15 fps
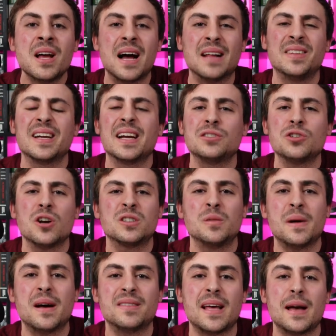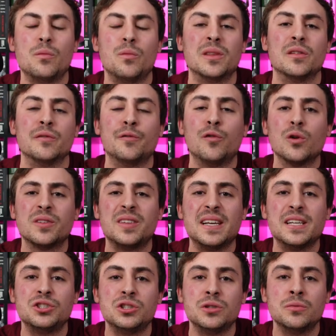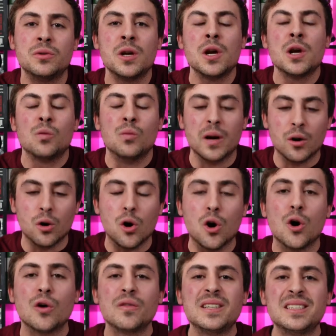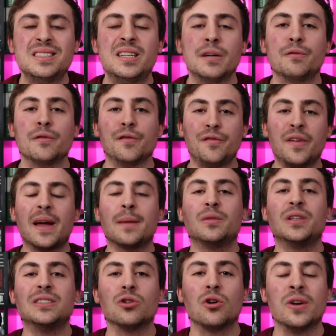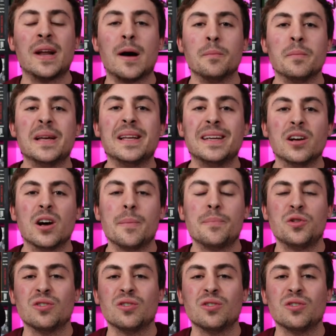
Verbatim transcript: I think I talked about that with the fourth issue, where all these different families are now meeting up.